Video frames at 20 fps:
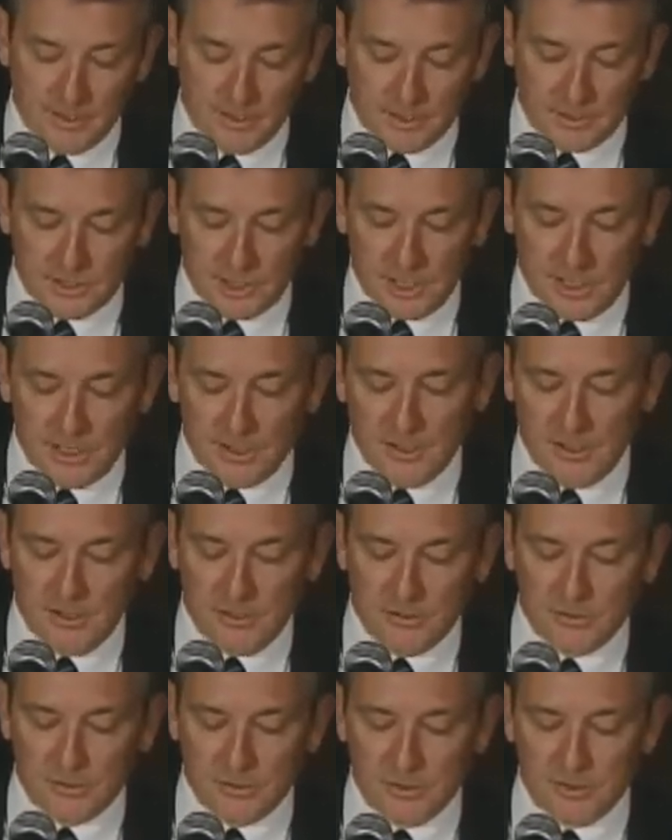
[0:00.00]
the
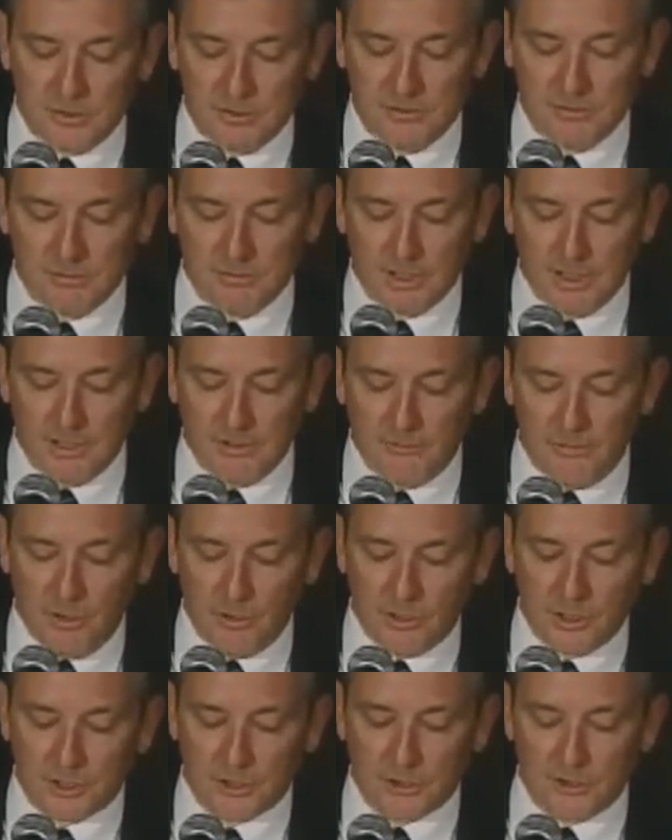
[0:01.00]
CEOs in the
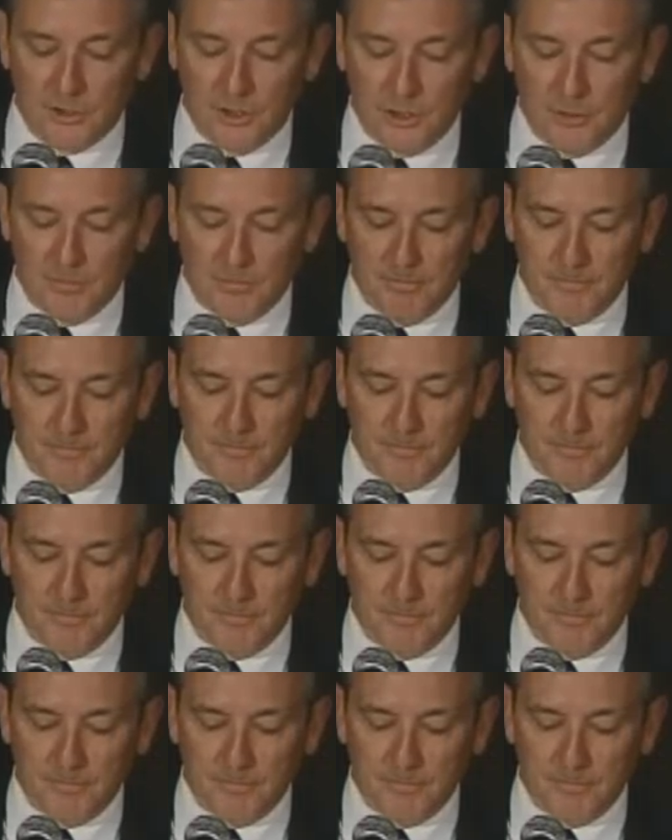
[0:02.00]
focus group,